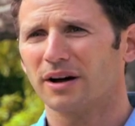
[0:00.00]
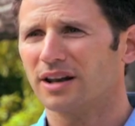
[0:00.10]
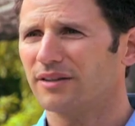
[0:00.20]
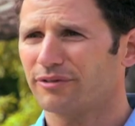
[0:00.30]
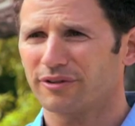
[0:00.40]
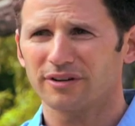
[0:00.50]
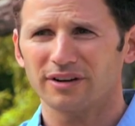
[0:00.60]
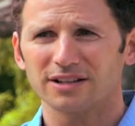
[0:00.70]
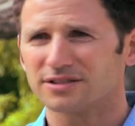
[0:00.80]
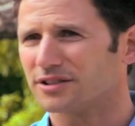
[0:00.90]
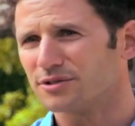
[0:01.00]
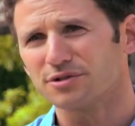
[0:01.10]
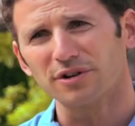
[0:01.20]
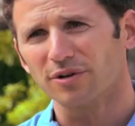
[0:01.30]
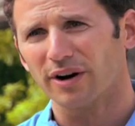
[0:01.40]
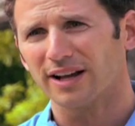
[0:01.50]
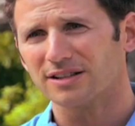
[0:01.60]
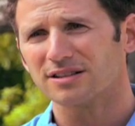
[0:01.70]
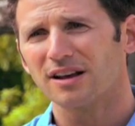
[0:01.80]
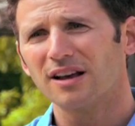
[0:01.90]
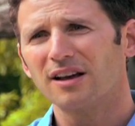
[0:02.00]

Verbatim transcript: money for institutional grants,